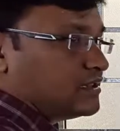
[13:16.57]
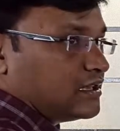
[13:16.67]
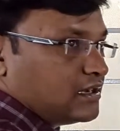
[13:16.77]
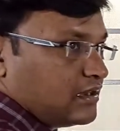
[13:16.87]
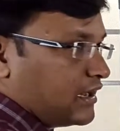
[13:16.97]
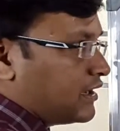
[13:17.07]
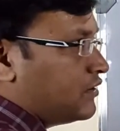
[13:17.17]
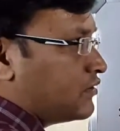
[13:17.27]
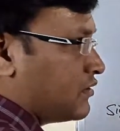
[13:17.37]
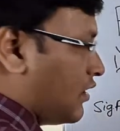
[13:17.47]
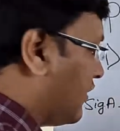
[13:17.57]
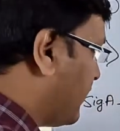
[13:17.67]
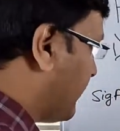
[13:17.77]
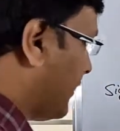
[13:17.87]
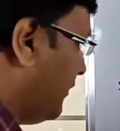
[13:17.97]
in the like you know toggle
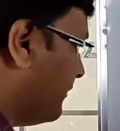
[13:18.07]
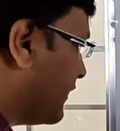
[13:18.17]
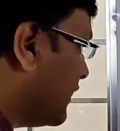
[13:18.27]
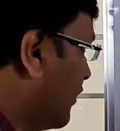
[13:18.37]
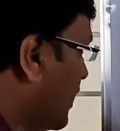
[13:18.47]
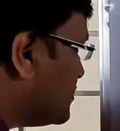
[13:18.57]
flip flop. Now,